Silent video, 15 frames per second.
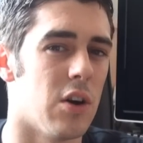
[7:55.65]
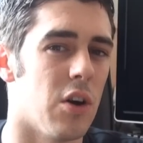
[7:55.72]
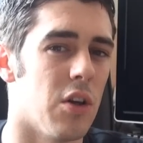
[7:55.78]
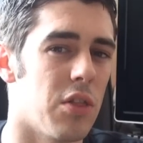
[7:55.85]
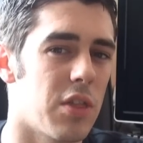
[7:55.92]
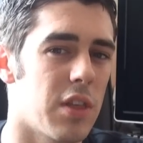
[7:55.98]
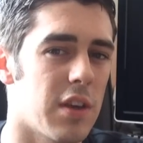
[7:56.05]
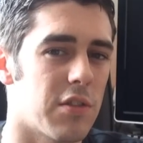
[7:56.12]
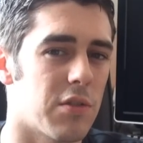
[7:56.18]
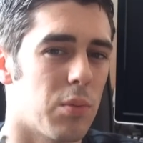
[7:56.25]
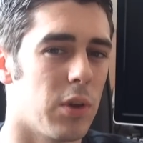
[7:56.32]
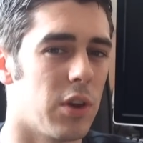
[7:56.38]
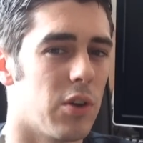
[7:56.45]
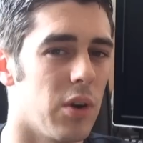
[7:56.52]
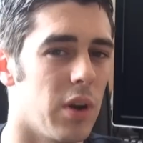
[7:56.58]
on this
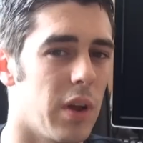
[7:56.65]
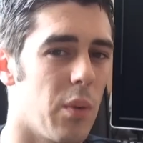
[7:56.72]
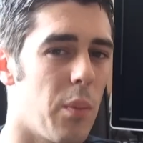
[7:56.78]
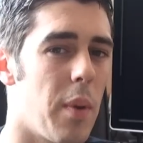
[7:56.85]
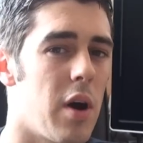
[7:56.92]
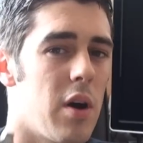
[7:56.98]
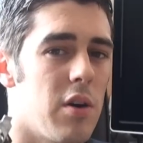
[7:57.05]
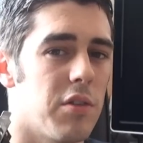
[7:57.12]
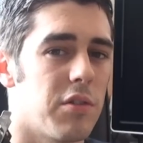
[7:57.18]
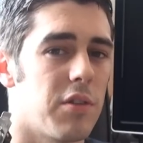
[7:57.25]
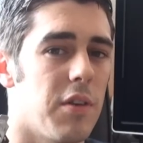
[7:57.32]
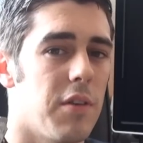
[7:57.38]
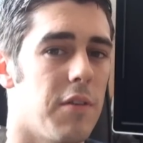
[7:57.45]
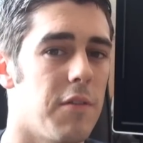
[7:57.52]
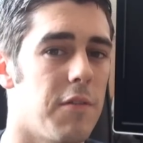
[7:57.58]
we got it
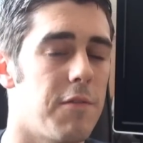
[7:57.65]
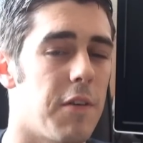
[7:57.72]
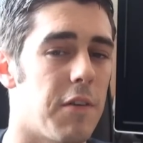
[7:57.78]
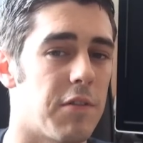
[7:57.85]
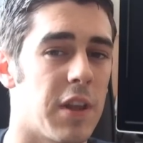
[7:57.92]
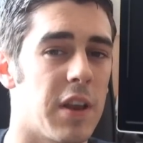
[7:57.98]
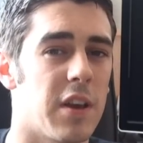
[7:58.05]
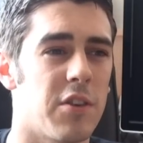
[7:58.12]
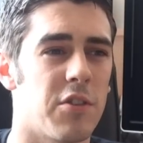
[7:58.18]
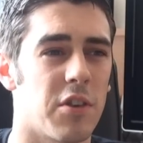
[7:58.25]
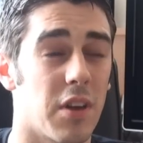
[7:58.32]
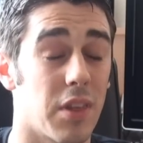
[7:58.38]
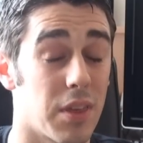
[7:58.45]
past 1500.